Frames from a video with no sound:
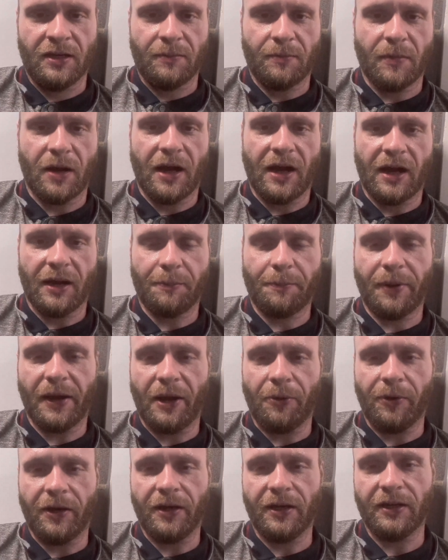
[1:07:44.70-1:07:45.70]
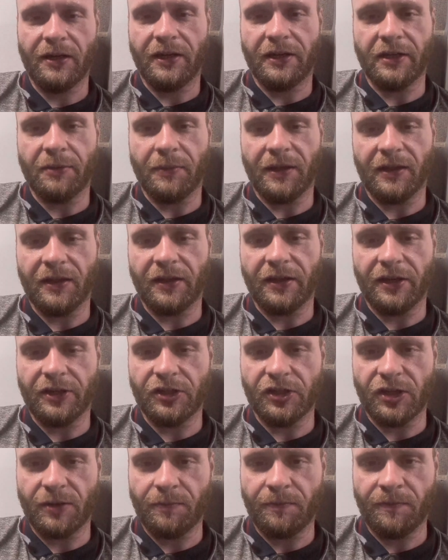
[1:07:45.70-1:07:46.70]
my power in the middle of the
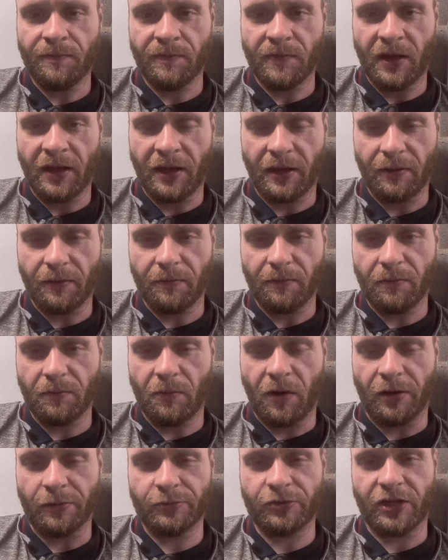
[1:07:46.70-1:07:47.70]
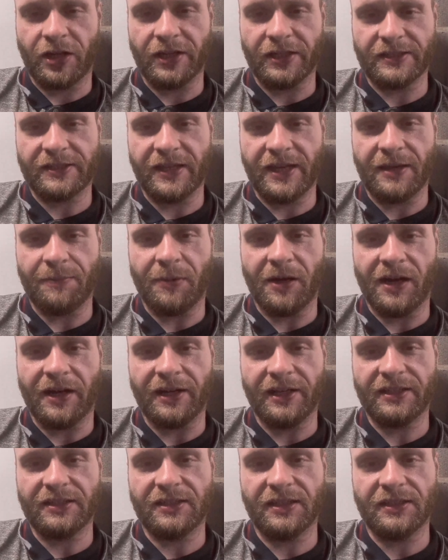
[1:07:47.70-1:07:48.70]
gym. What I'm trying to say by
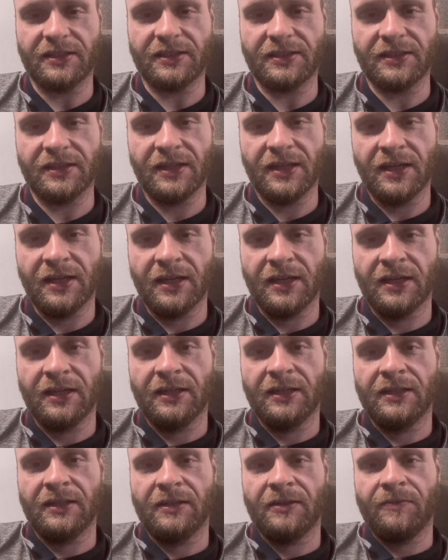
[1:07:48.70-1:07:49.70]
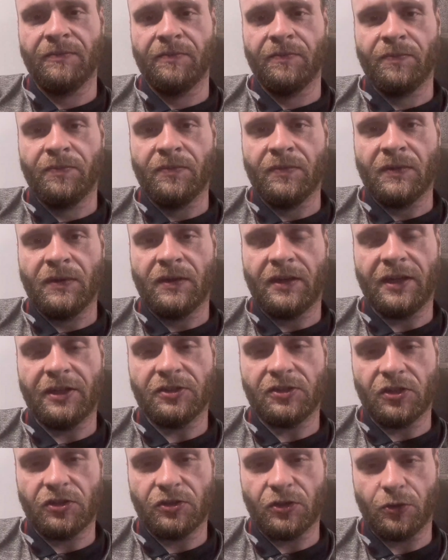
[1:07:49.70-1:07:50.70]
this is, the
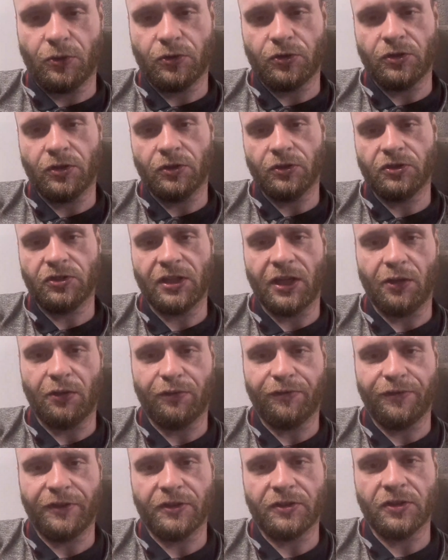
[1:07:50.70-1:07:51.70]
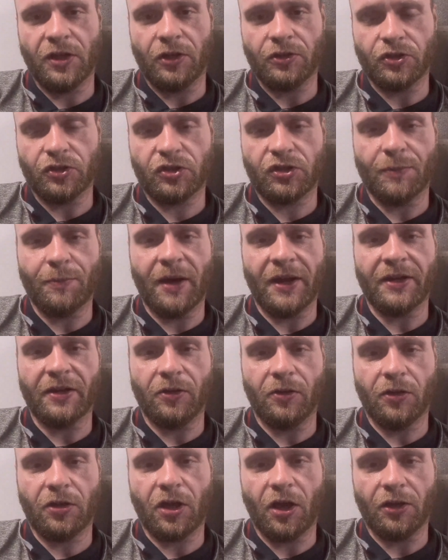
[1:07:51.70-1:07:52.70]
institutional self is not just a
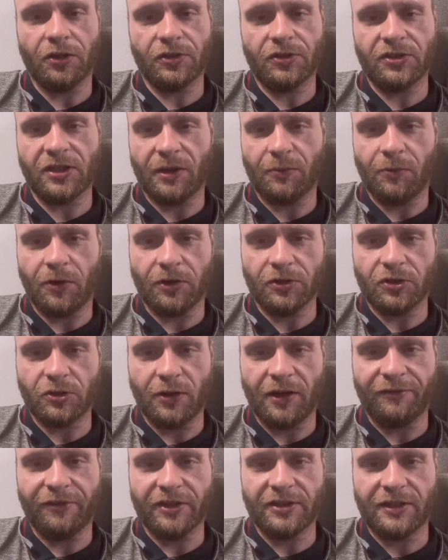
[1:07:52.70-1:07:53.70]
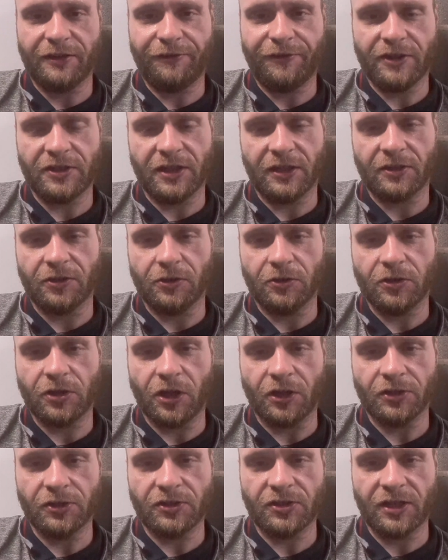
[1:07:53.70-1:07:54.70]
mental concept whatsoever, it's a physical
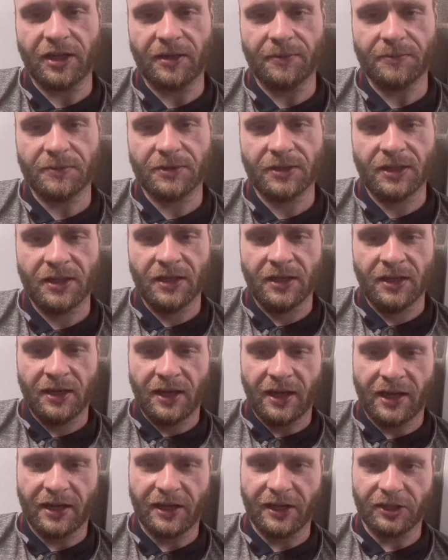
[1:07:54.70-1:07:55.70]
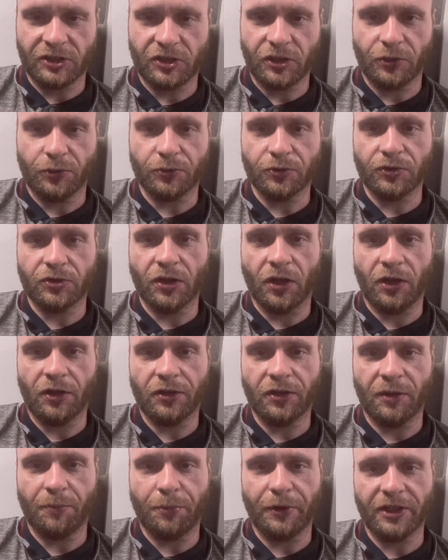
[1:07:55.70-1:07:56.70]
concept, and it is used
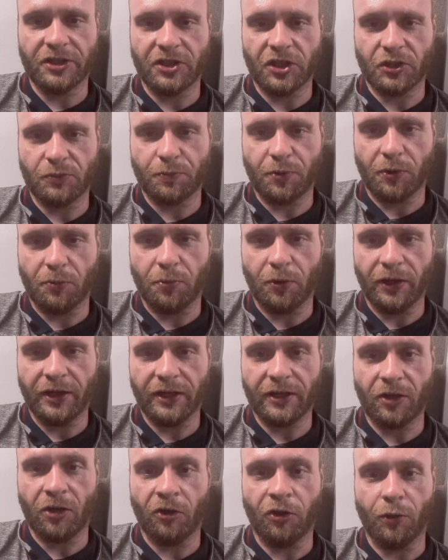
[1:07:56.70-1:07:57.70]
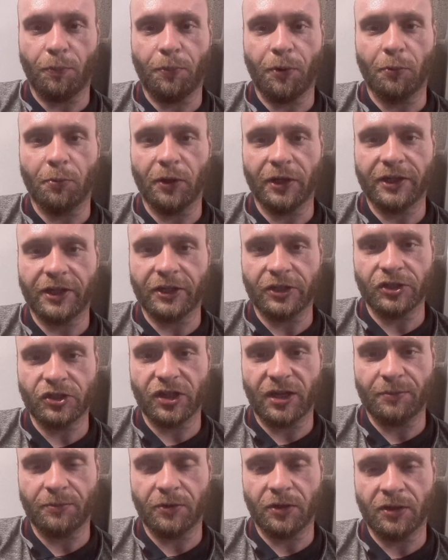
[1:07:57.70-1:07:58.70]
on the British public or the public in
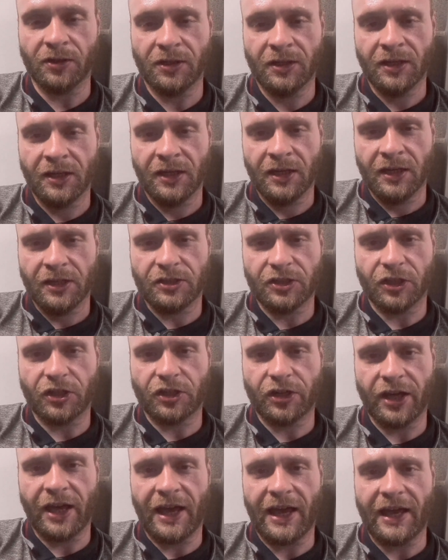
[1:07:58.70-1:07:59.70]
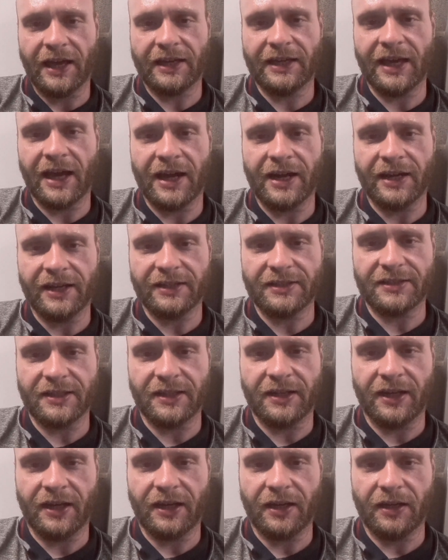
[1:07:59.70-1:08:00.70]
general to create a character
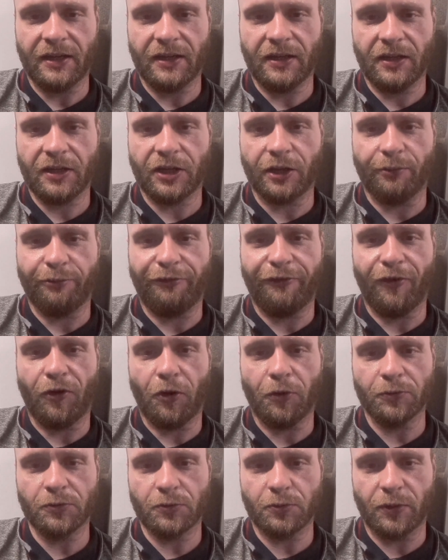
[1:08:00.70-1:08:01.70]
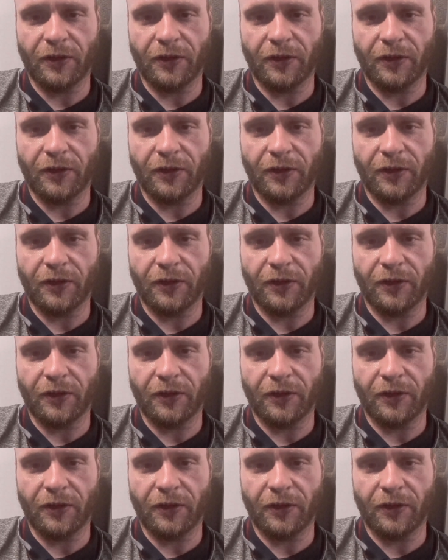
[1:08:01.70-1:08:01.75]
that conforms